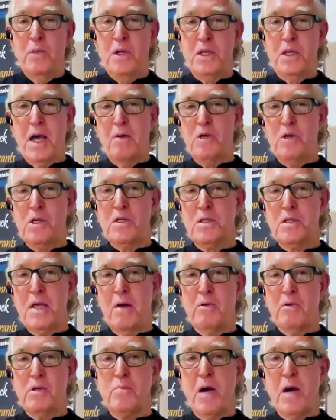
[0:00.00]
But that
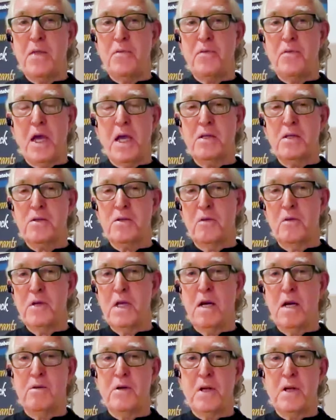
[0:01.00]
was my thing. So,
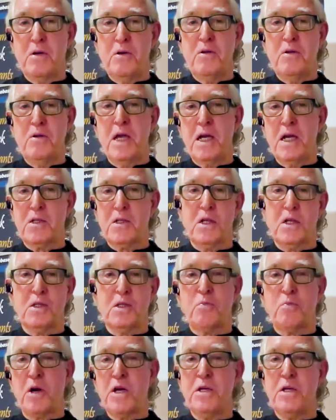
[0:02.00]
to do the
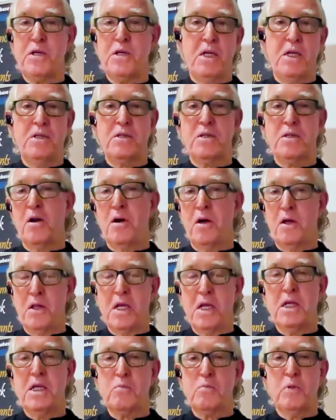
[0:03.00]
Excel spreadsheets and
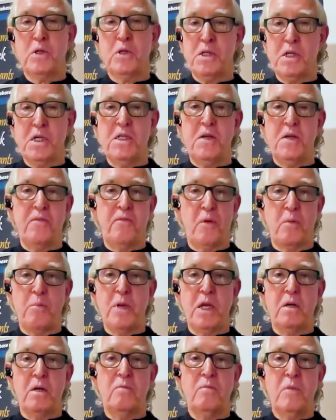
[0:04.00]
all this was easy for
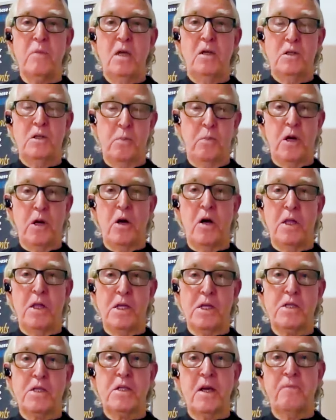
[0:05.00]
me to put
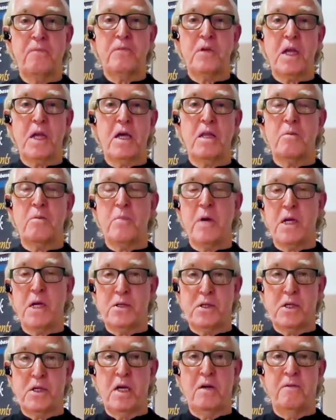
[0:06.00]
all this stuff together
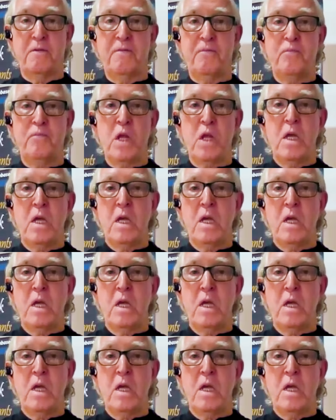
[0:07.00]
myself.